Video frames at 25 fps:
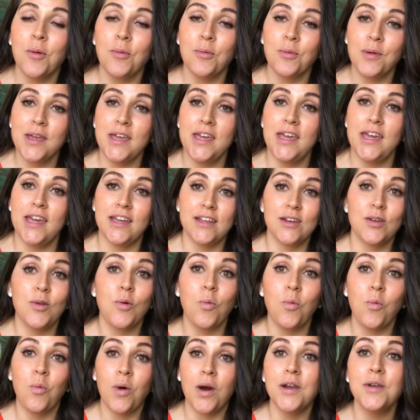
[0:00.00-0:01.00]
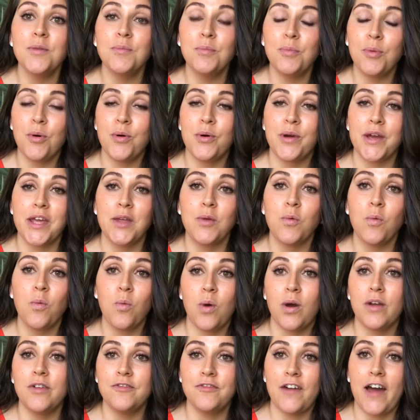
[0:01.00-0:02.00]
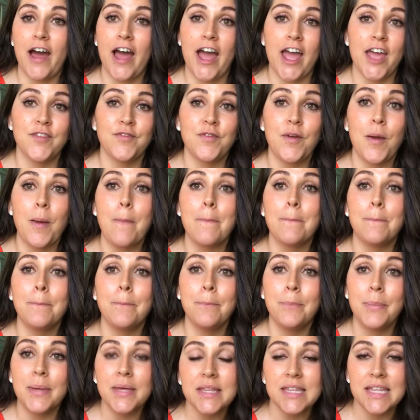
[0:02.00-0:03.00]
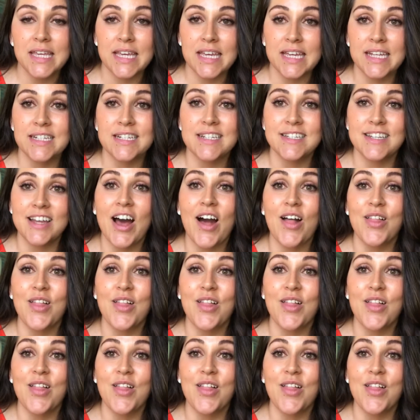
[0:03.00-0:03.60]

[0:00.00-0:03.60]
we hit $1.15 billion